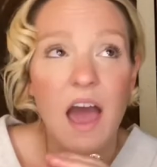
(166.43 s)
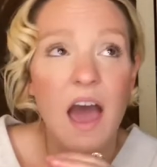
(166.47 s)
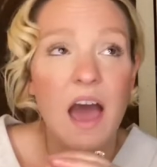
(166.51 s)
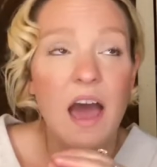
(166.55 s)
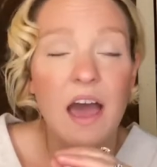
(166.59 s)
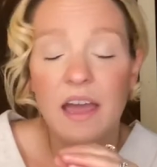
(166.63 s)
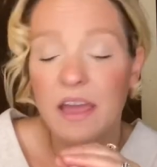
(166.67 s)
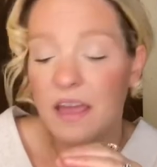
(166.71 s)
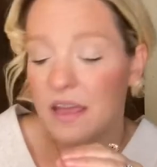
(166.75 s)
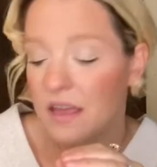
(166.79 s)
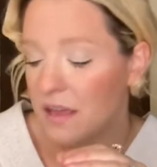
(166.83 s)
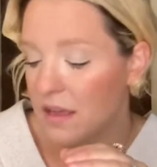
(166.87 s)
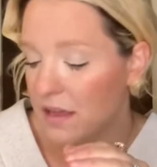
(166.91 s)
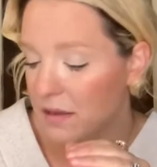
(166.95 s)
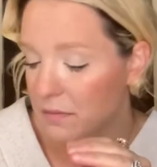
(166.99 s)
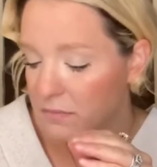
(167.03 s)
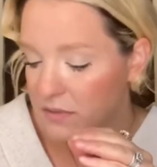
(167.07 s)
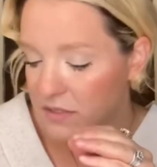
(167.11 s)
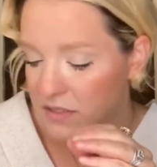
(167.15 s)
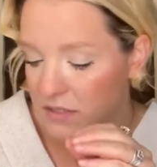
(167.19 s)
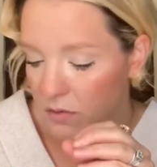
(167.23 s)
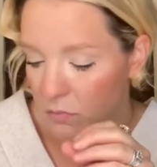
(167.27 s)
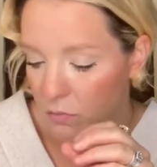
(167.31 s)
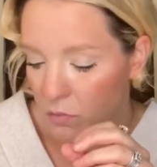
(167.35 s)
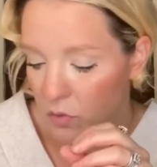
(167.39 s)
I am
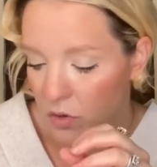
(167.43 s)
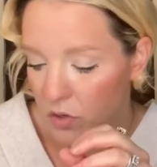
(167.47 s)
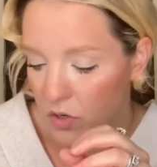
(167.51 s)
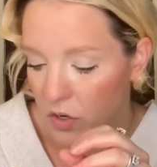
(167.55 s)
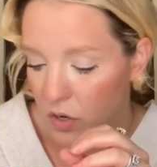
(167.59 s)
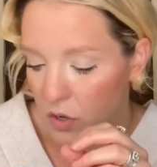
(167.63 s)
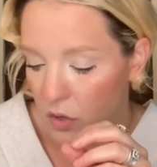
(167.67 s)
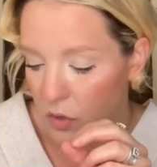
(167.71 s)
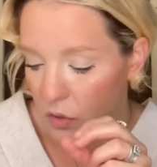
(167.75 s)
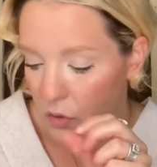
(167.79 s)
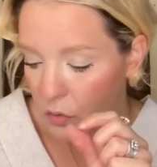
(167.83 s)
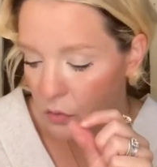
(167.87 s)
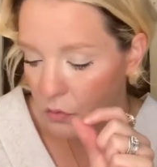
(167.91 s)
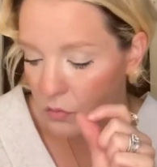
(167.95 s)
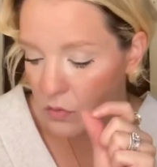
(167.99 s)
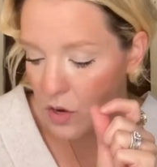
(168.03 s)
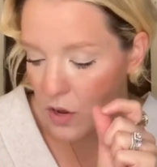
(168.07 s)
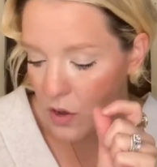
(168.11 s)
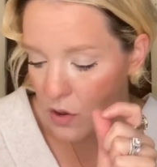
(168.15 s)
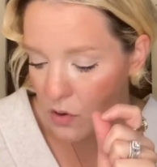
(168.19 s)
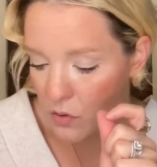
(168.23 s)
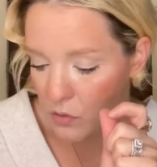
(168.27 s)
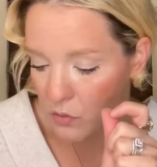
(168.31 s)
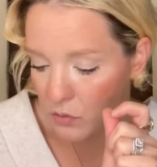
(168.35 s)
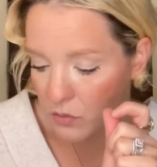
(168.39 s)
someone who
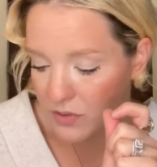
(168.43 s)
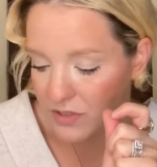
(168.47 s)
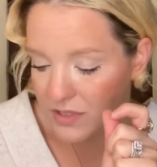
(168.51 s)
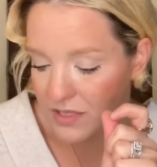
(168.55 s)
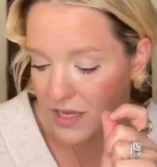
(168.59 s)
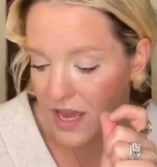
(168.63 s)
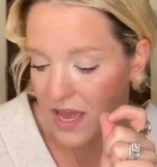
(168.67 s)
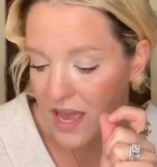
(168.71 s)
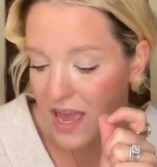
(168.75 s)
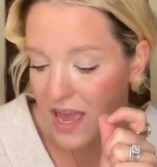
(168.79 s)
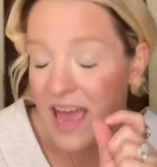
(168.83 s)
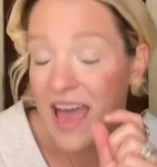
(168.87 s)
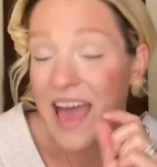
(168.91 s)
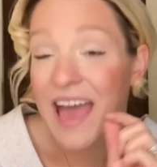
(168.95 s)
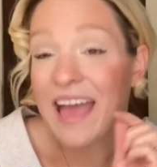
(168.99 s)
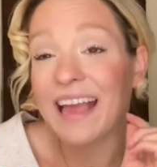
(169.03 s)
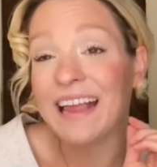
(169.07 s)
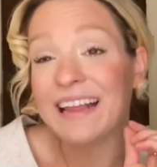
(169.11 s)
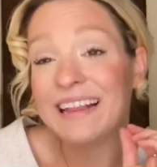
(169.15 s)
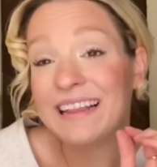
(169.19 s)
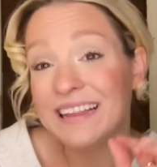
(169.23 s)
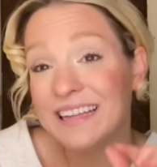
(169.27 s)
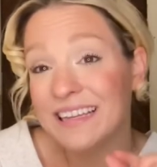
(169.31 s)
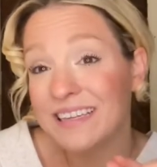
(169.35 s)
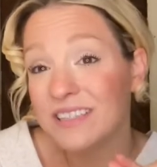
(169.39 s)
knows a
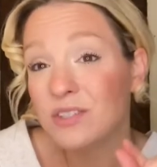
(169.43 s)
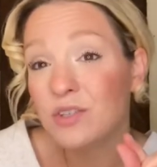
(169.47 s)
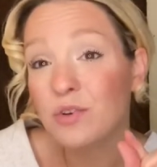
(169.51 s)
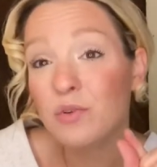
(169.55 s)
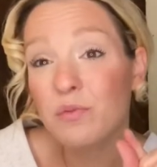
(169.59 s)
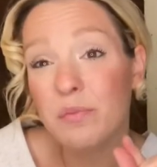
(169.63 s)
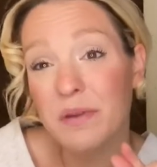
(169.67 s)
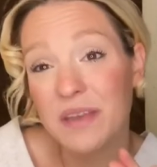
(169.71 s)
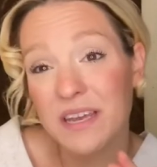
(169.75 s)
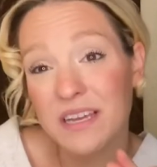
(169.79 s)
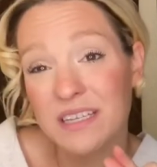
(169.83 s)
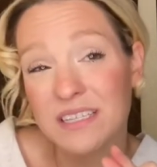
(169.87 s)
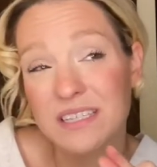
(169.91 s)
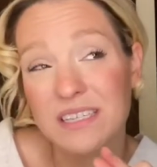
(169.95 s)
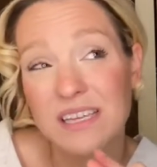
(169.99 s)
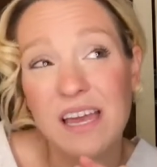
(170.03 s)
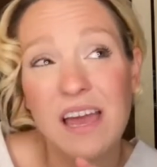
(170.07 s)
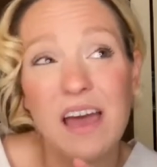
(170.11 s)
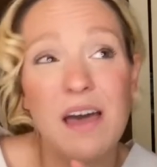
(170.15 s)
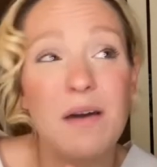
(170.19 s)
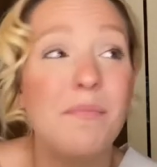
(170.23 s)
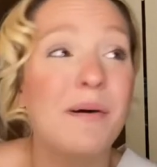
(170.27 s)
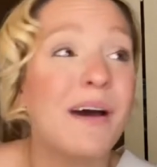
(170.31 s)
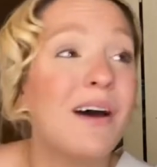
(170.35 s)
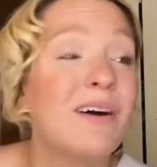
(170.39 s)
little bit
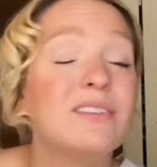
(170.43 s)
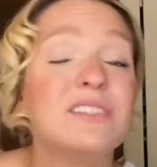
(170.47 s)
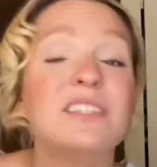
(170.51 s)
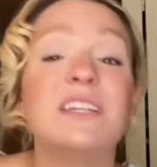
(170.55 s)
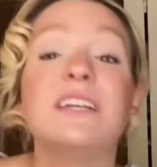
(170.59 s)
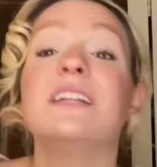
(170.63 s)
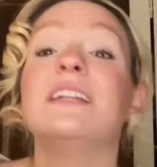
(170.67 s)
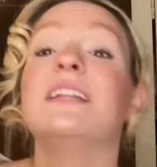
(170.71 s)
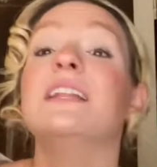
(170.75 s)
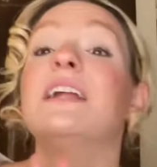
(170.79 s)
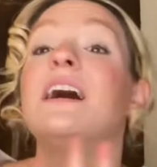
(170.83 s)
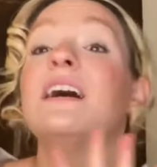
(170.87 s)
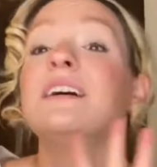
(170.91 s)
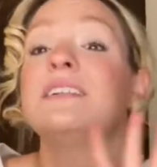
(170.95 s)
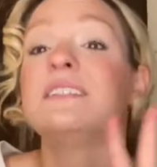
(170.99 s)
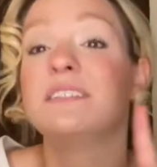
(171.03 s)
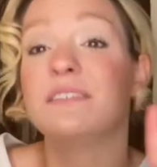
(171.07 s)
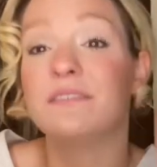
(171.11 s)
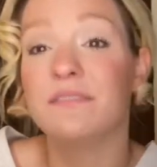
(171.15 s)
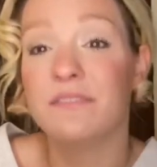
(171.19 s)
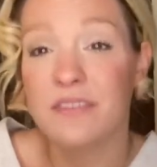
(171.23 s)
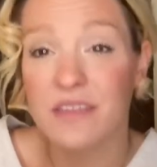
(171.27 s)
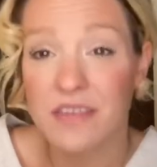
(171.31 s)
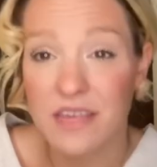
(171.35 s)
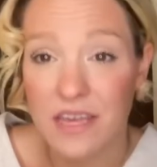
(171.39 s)
about a lot
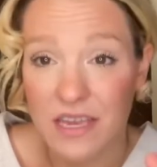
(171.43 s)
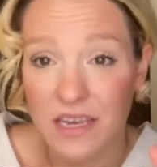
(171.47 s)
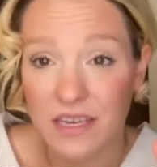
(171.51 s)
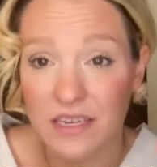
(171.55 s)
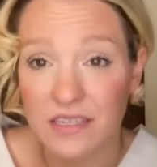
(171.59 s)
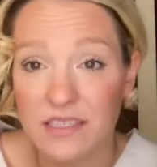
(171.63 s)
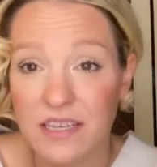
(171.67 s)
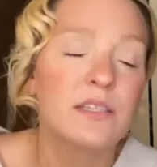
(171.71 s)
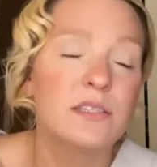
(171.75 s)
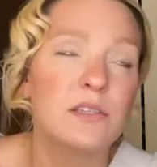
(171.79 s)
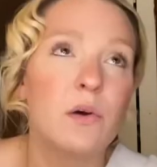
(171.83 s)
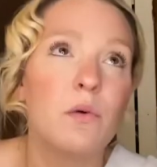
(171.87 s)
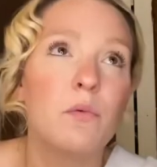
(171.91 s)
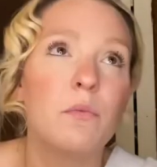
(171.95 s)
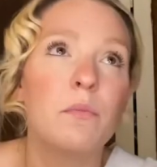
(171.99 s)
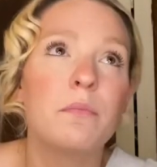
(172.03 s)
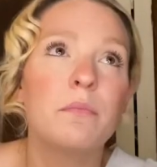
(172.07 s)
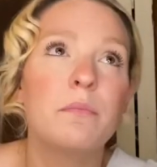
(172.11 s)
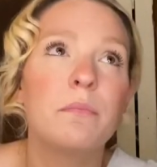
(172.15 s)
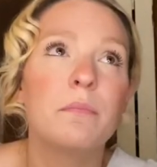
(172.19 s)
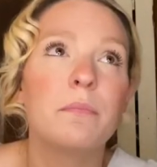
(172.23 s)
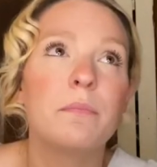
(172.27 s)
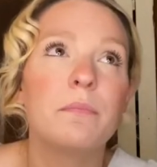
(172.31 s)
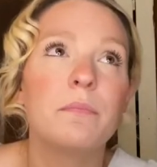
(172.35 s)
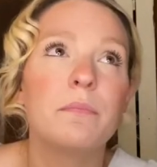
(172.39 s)
of things. So
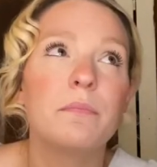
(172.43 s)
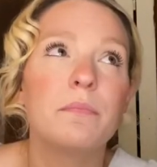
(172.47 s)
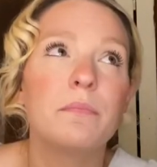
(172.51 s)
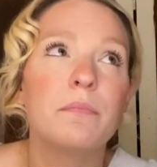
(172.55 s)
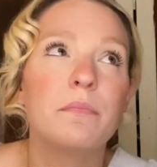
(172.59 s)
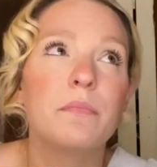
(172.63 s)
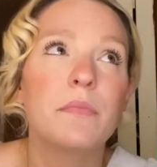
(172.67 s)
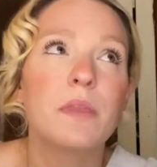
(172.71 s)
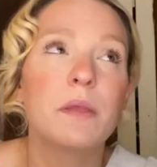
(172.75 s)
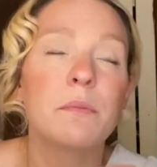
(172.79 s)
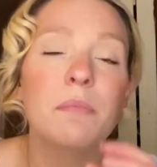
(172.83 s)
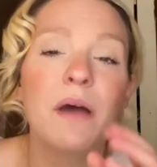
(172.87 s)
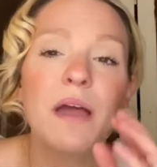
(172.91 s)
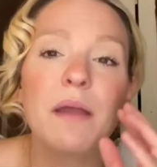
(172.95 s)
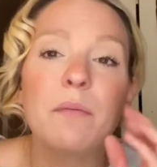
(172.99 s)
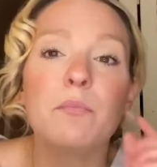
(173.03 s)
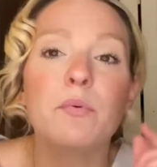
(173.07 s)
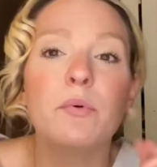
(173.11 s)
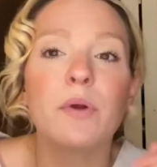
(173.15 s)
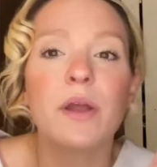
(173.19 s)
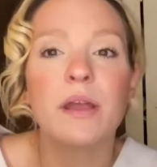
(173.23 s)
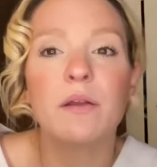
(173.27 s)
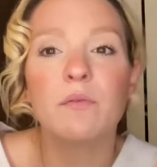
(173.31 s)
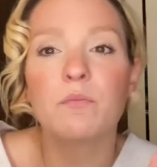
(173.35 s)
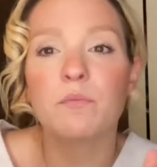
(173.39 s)
my
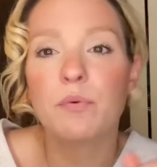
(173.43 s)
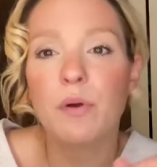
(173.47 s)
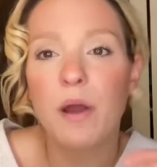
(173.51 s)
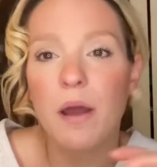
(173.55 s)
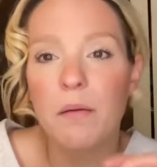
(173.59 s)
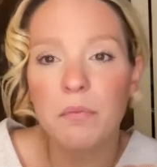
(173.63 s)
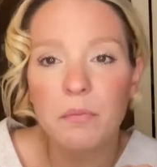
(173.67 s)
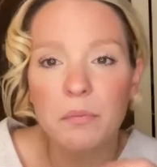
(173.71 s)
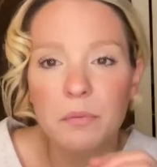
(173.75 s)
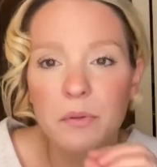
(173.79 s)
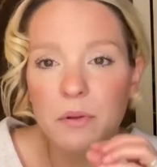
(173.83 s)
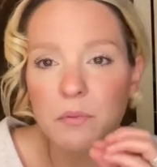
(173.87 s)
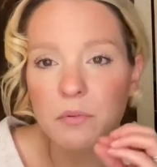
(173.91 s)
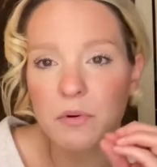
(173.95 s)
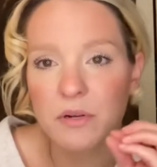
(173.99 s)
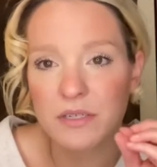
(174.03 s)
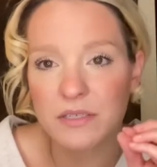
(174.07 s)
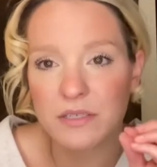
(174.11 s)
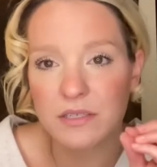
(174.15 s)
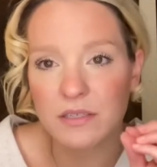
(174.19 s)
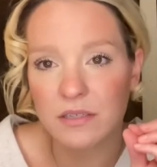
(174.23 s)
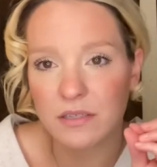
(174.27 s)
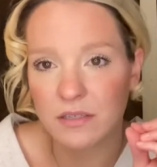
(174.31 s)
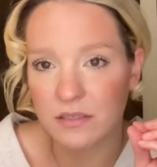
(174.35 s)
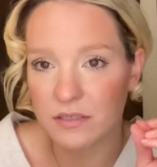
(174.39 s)
brain probably
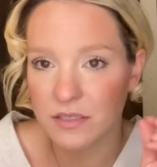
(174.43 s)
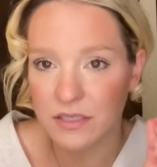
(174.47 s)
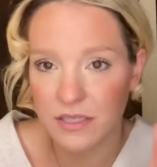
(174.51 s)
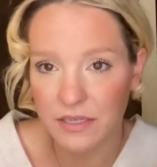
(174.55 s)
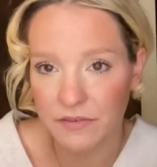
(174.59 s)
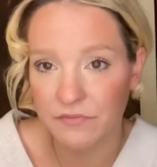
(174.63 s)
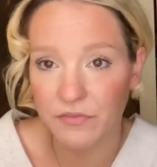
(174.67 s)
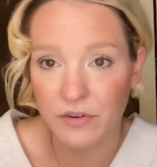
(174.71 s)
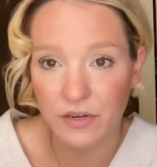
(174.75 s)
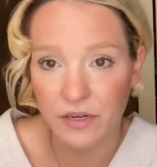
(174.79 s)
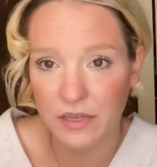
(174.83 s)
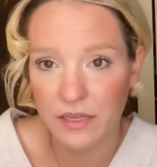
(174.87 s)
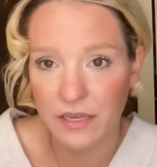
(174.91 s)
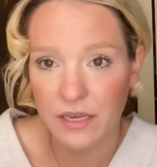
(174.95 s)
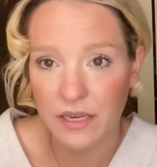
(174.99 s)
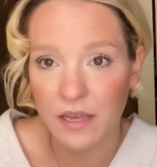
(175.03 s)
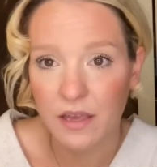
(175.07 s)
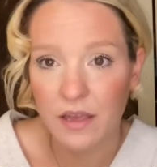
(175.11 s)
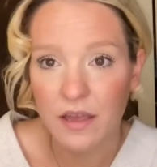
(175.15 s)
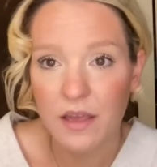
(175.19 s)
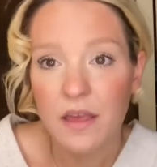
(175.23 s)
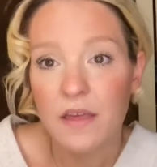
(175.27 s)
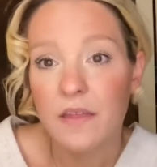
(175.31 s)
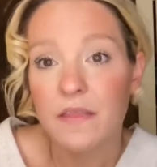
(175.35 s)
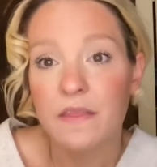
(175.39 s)
works a little differently
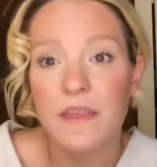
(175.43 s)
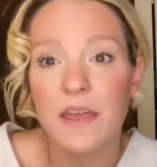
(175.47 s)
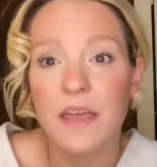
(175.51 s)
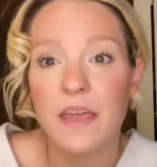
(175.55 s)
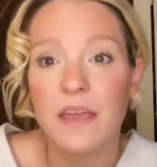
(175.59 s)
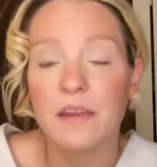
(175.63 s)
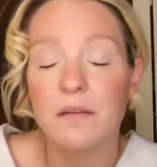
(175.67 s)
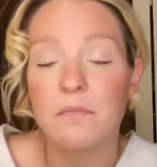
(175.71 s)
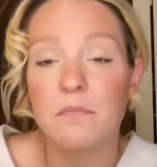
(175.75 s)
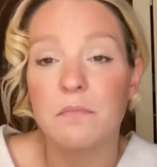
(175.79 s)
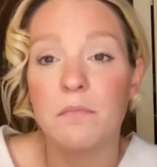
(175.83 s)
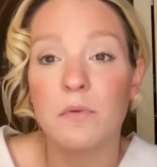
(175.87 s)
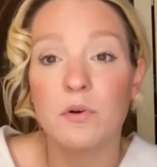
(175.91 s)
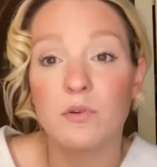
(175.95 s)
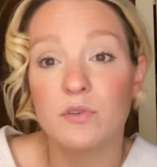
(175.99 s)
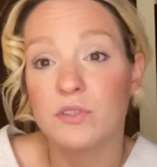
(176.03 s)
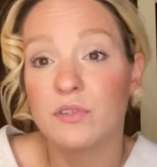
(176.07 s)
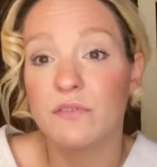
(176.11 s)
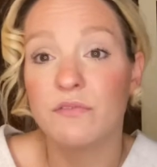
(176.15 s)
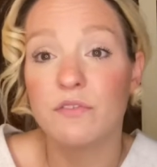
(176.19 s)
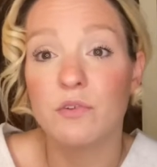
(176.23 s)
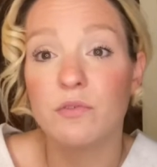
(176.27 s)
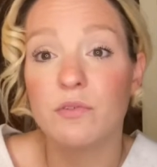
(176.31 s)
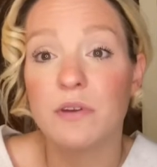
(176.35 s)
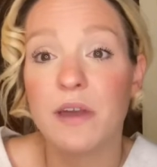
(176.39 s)
than most
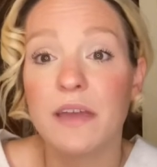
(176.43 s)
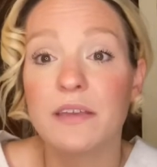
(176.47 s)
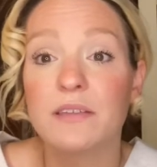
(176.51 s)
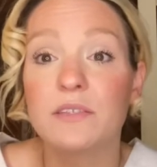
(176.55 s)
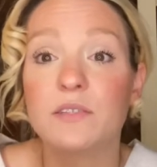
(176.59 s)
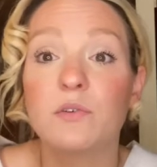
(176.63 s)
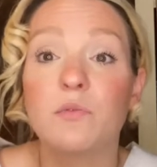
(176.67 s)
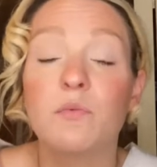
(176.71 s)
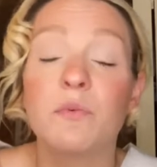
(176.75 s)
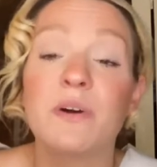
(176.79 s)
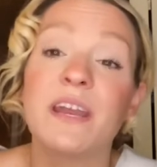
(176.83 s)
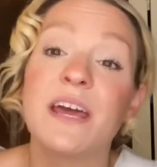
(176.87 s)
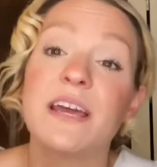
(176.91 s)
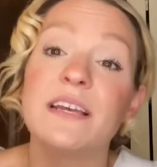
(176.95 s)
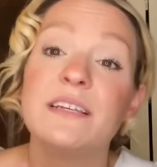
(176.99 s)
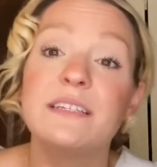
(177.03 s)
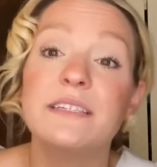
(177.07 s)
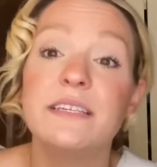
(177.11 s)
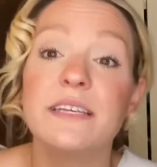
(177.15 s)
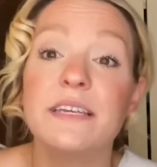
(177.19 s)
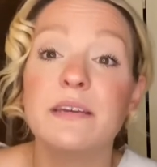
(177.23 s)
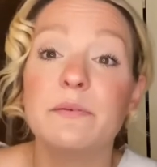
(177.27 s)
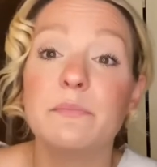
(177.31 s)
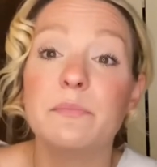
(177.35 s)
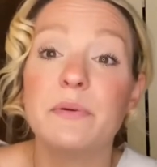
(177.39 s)
of you guys. So when I
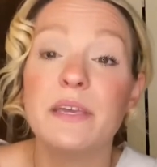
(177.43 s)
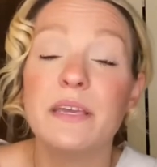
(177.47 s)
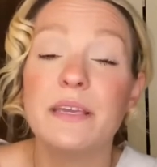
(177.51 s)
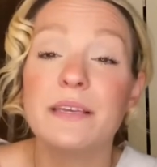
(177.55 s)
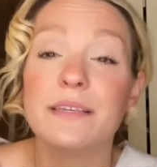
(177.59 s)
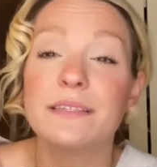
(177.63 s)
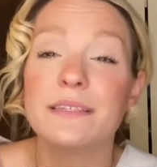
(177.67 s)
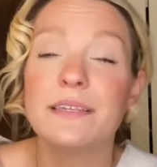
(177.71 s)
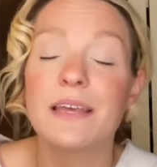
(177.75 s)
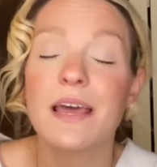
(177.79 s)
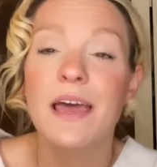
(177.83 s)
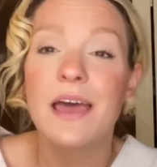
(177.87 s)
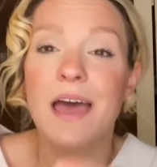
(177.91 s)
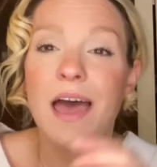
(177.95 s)
see a piece,